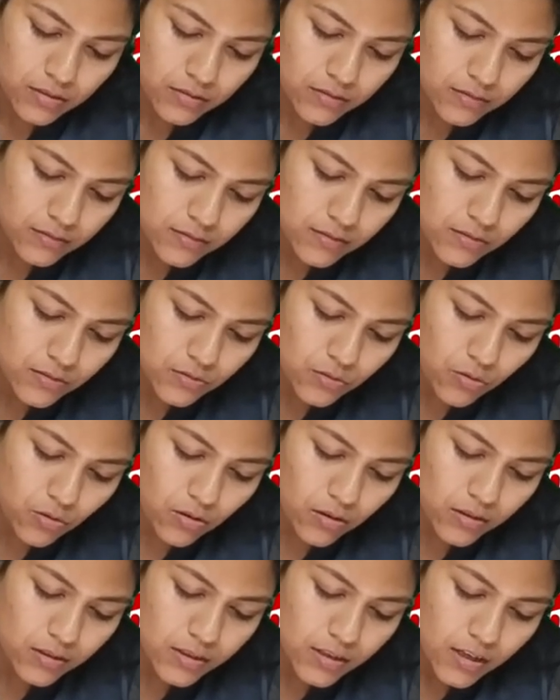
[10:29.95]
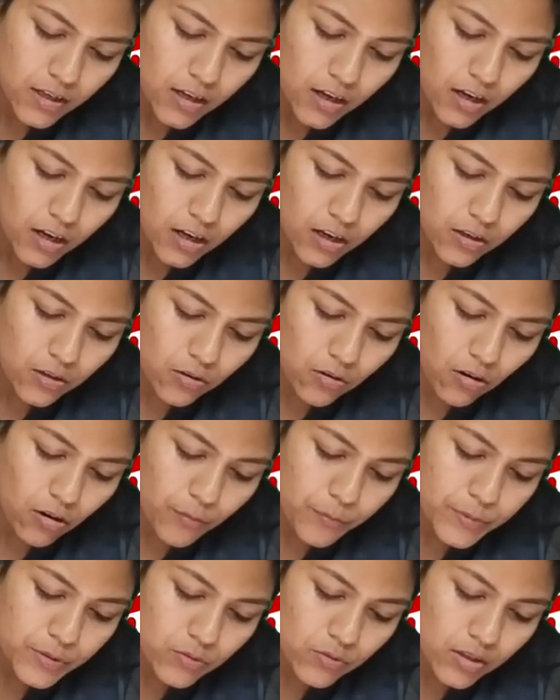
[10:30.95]
This is called a
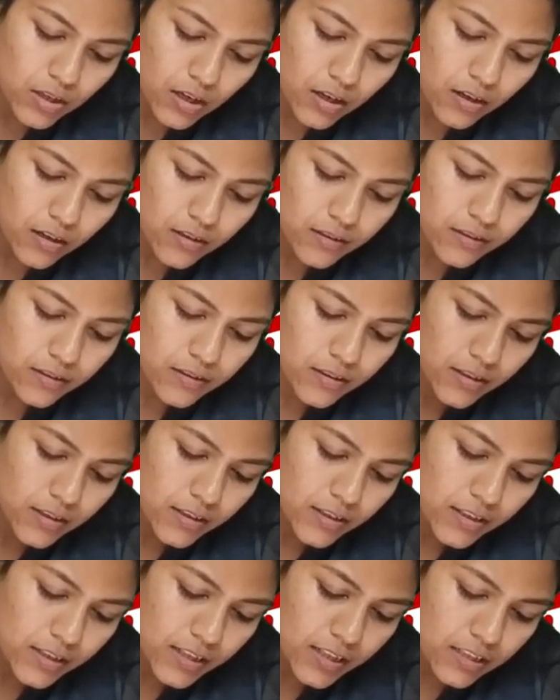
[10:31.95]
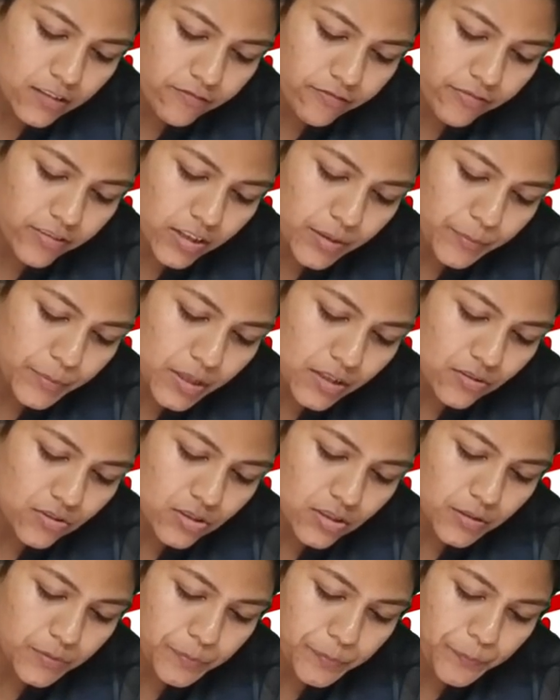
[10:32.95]
lobular
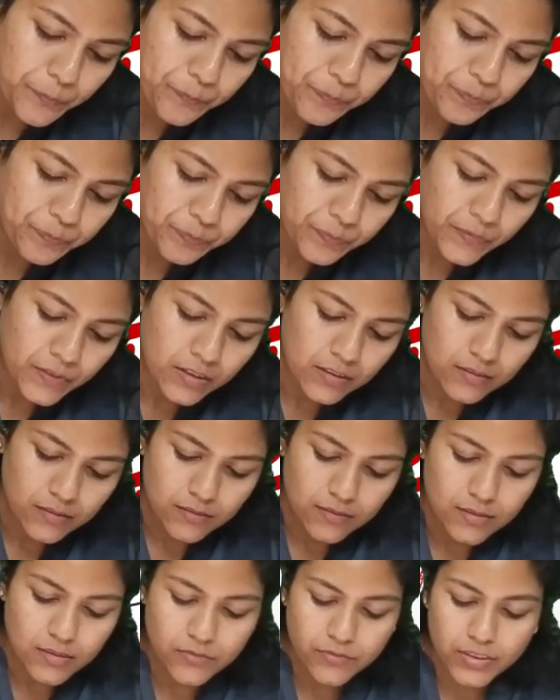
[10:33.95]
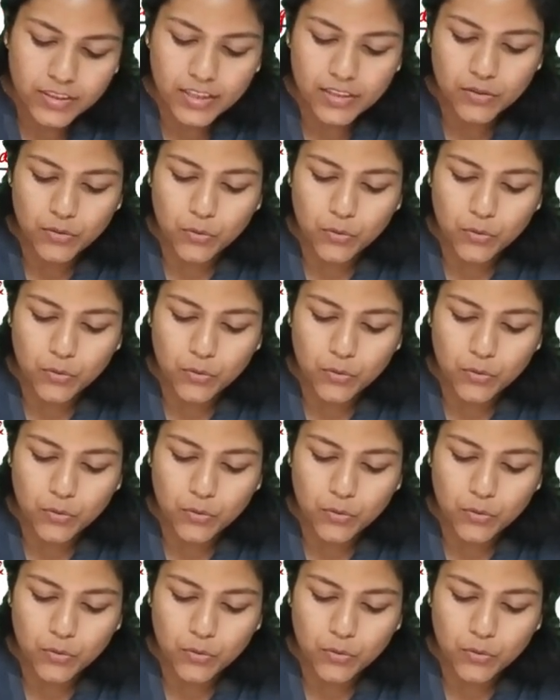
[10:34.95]
inflammation. This we can